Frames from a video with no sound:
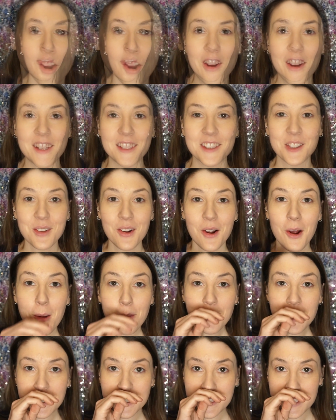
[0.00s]
alright, so now I'm
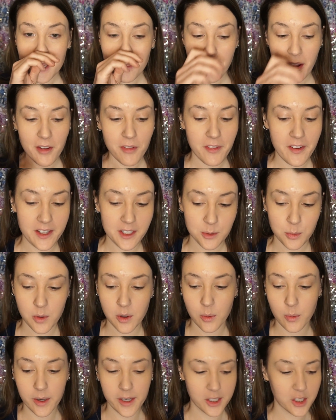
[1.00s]
going to set my face real
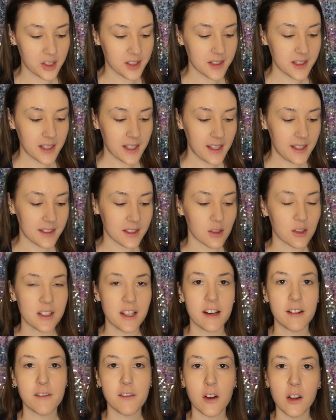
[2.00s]
quick just in case there's
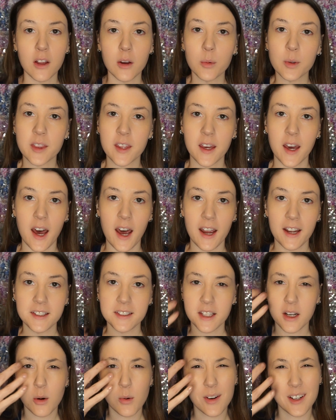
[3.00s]
any fallout with the
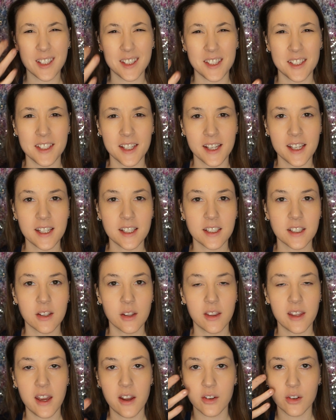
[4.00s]
eyes. I don't want it sticking to
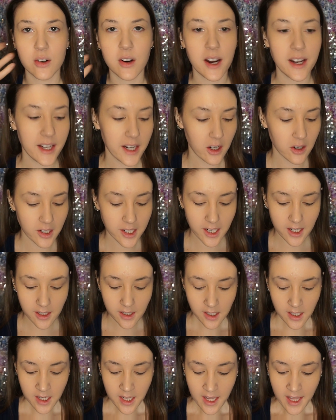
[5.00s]
the under eye area.
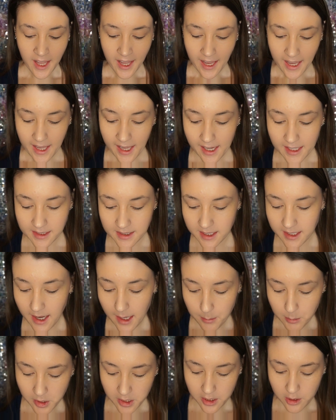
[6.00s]
And today
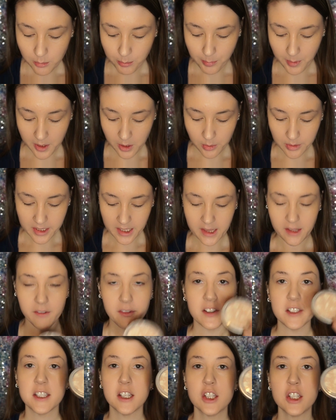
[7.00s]
I'm going to be using the
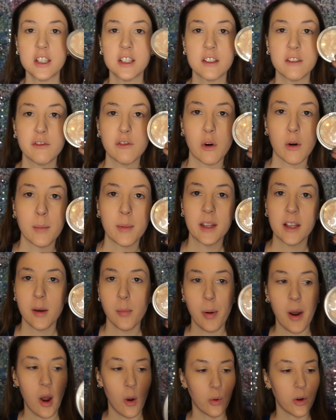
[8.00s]
Physicians Formula
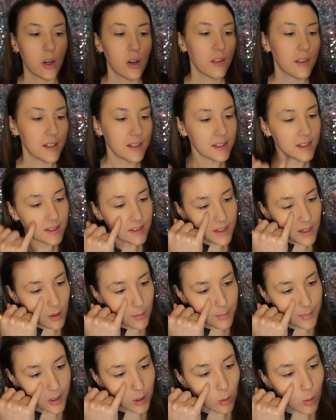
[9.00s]
Powder. This is their
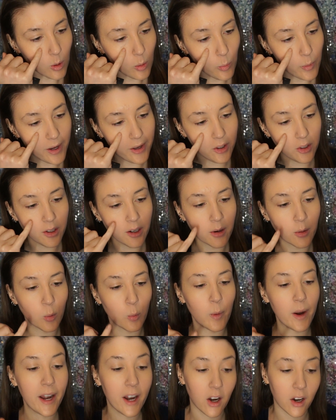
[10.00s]
Mineral
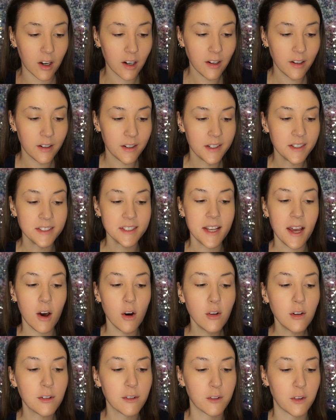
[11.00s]
Wear
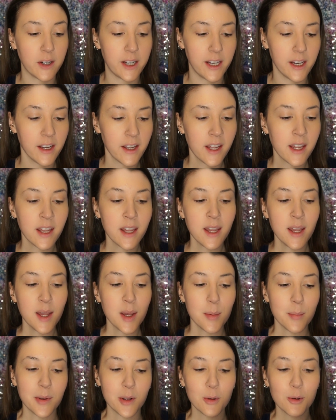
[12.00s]
Talc-Free
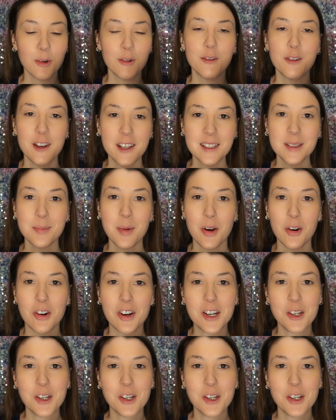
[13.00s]
Mineral Face Powder